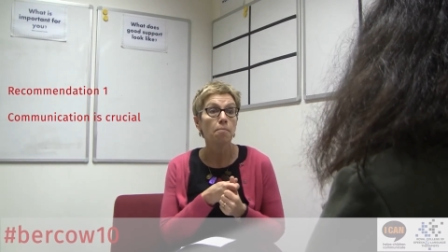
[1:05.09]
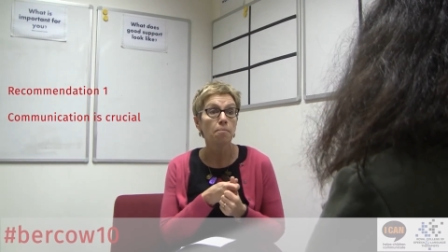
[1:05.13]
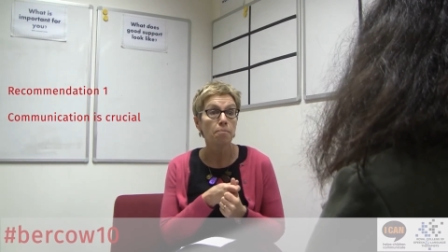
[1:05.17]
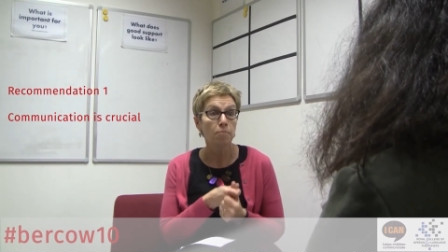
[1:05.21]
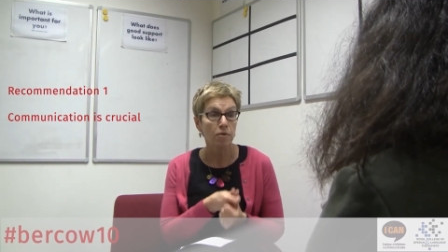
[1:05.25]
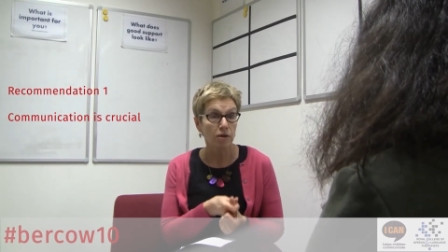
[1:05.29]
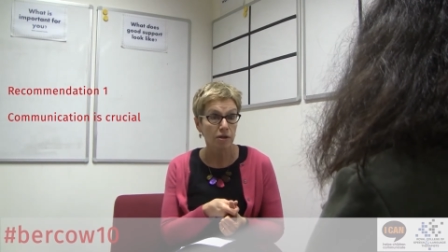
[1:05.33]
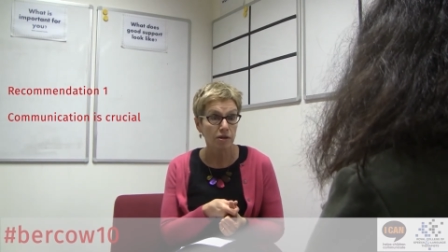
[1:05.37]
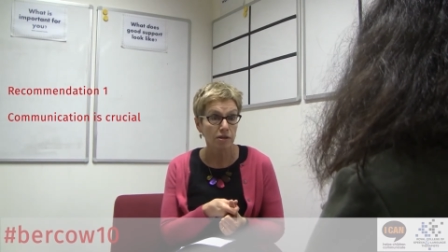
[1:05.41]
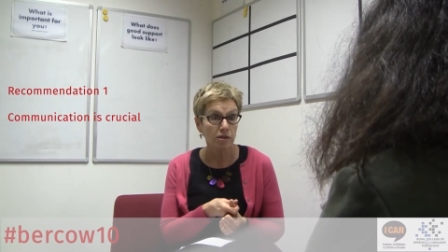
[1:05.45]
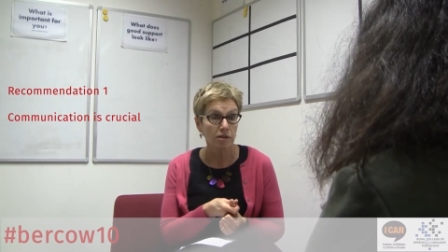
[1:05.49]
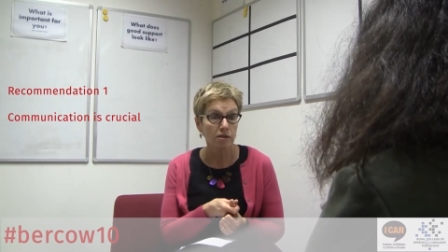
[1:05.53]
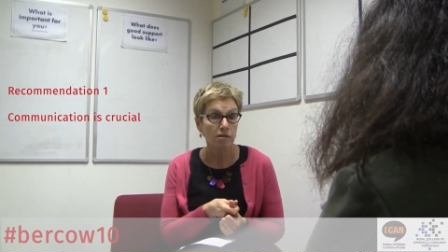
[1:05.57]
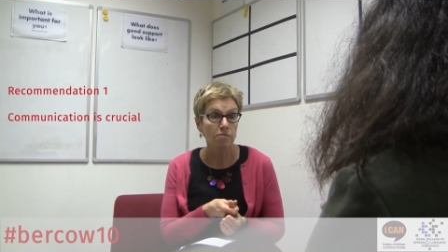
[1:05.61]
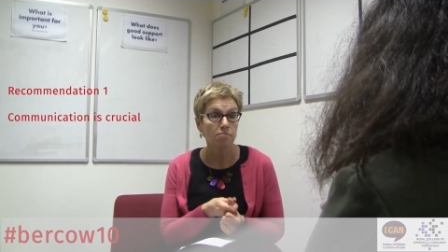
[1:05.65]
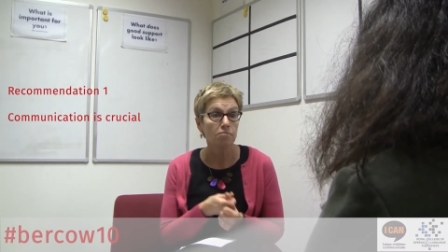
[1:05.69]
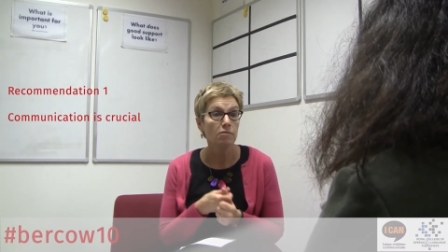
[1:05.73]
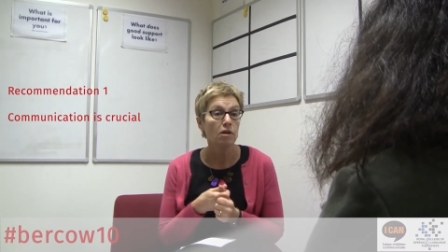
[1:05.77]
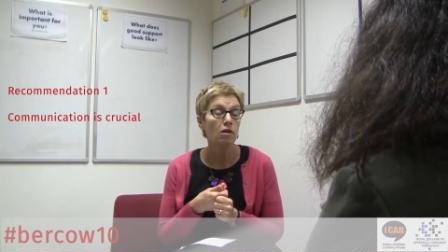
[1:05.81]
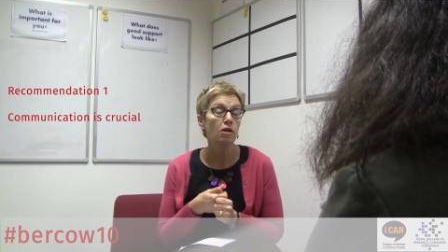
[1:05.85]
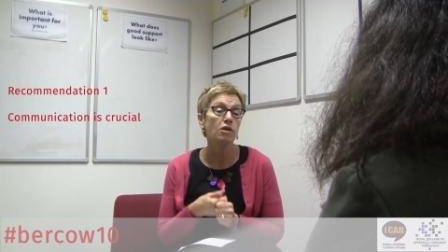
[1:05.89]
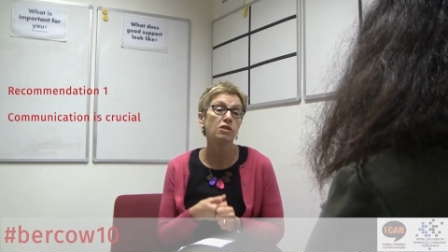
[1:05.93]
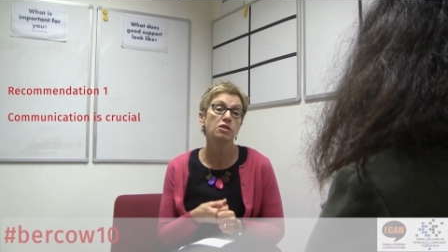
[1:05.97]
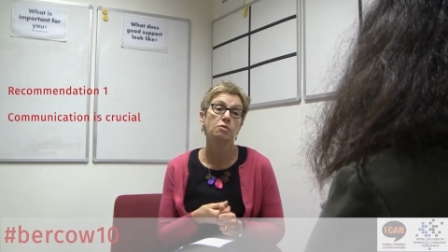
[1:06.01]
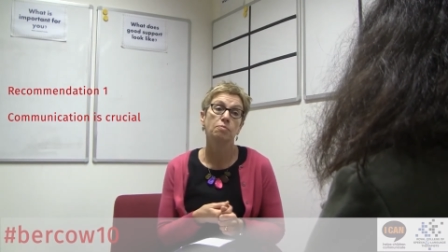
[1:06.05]
but
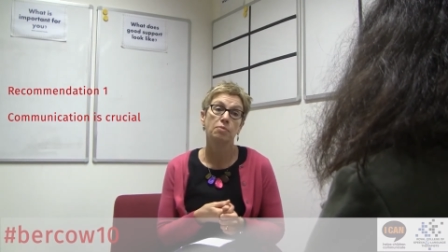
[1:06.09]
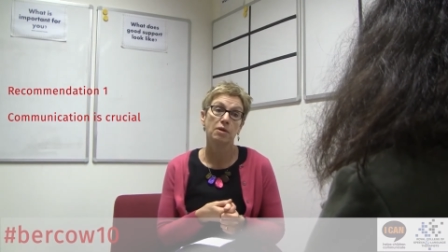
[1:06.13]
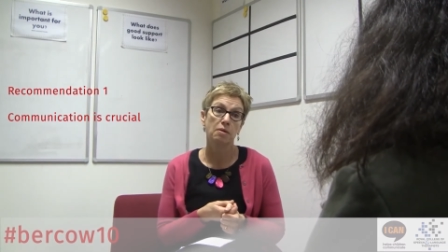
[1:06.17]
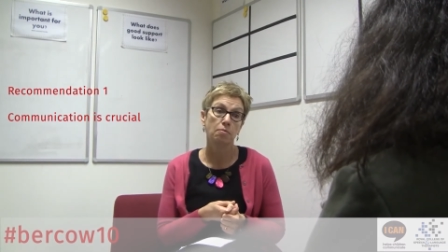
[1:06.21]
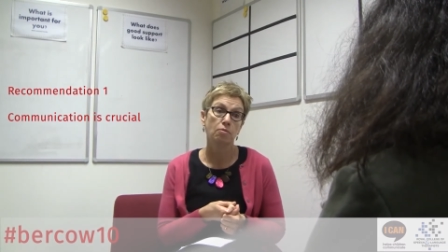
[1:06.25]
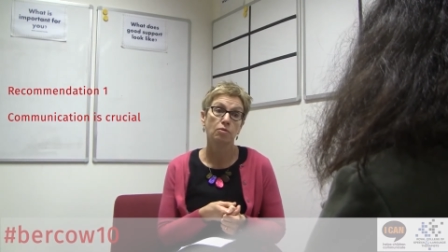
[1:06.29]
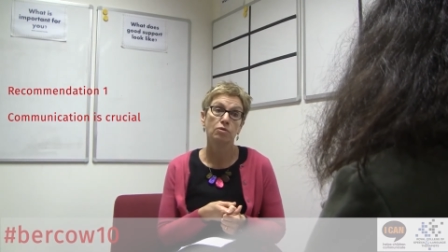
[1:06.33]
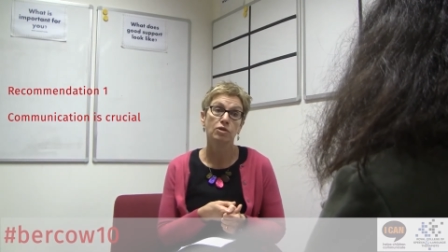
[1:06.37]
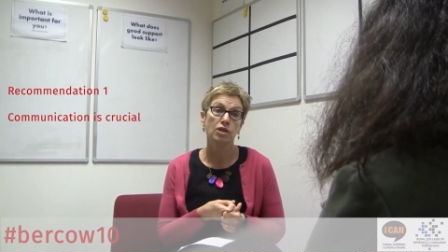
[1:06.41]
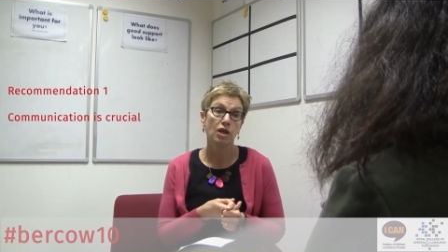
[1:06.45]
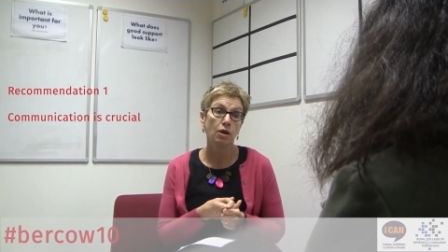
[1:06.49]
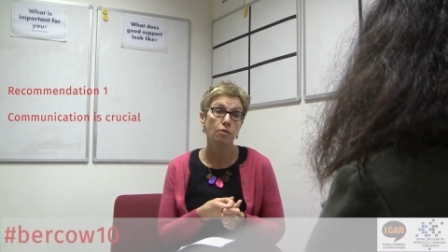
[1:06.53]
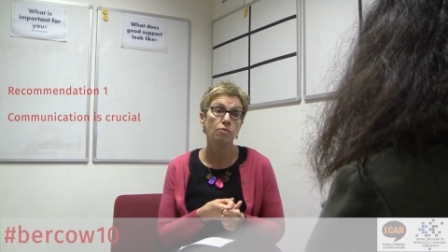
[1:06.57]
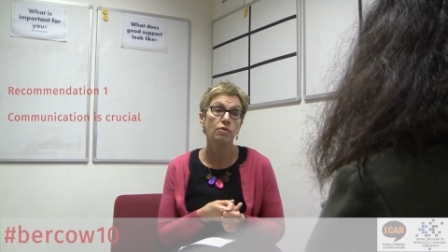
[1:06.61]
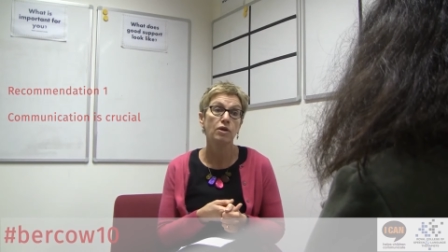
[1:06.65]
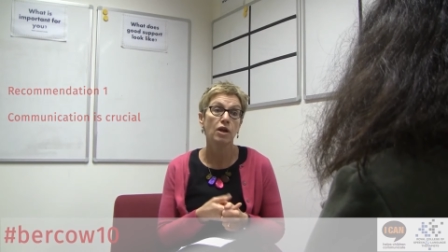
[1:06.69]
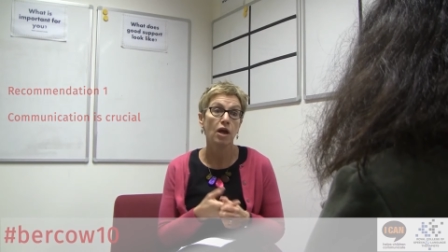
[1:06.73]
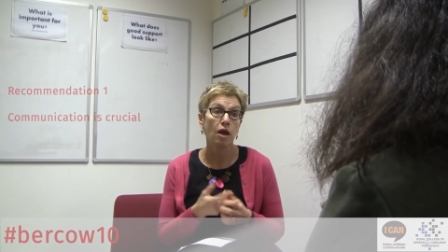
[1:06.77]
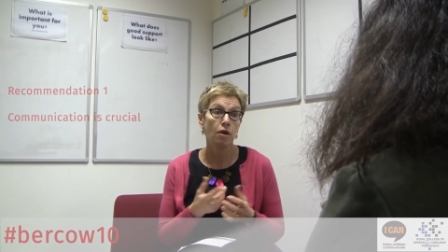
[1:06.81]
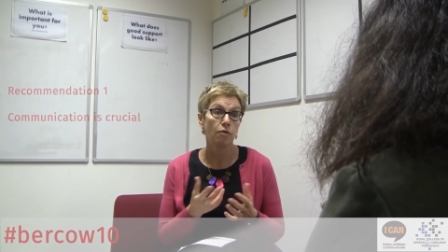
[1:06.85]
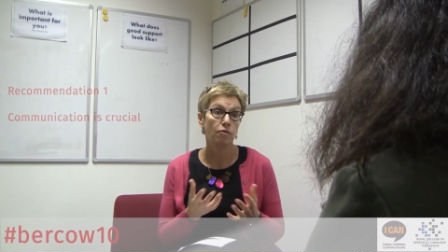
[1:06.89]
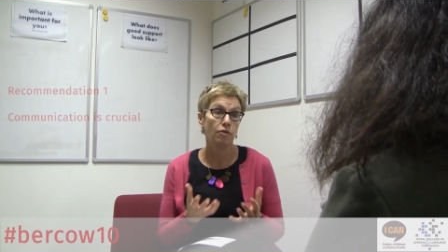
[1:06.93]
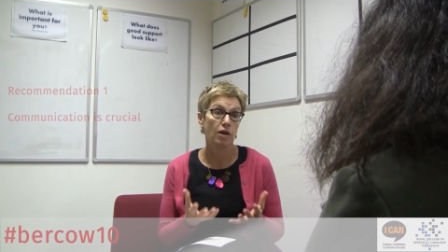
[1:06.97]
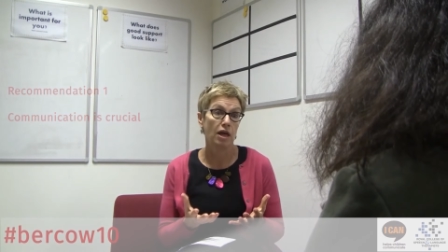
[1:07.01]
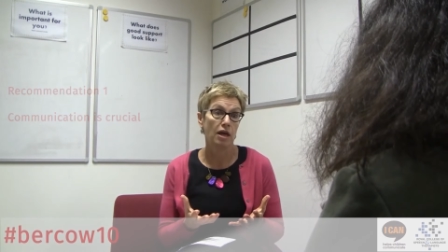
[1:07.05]
lots of people don't
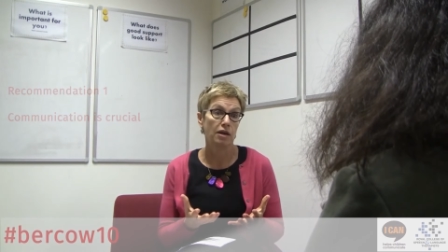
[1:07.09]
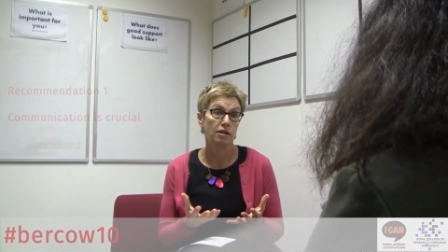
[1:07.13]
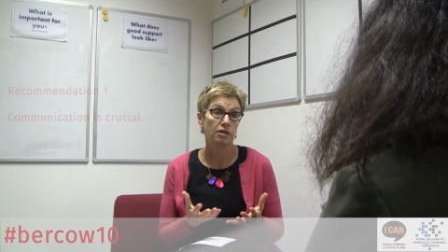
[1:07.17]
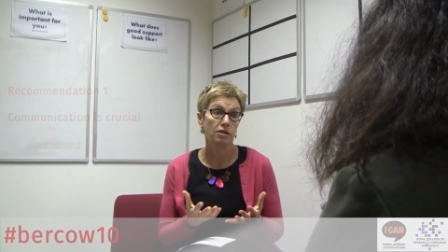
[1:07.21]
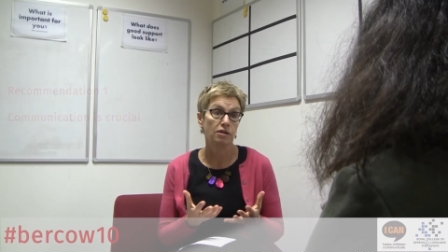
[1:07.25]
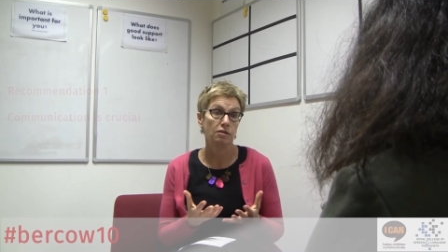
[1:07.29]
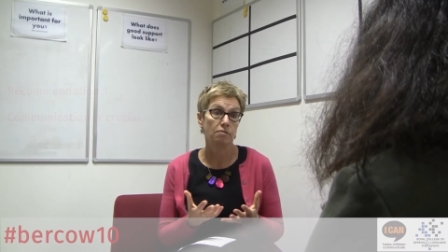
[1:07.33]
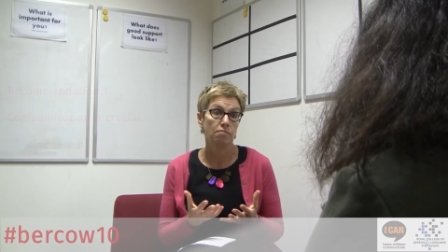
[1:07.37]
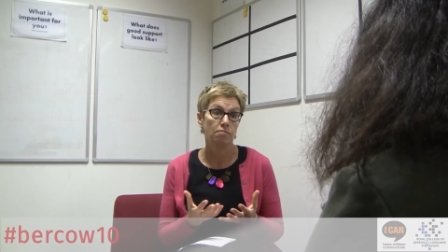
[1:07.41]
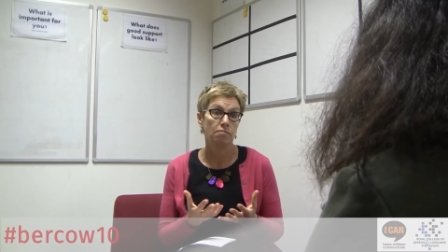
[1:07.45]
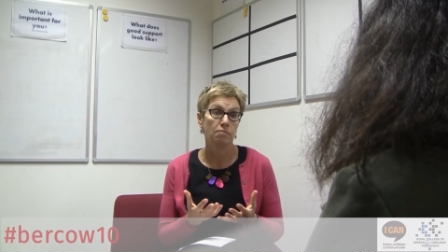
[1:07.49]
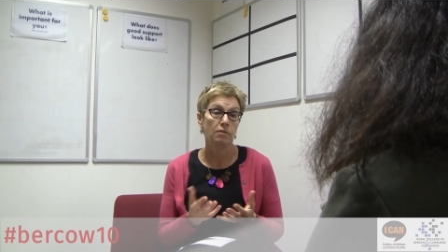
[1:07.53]
know that.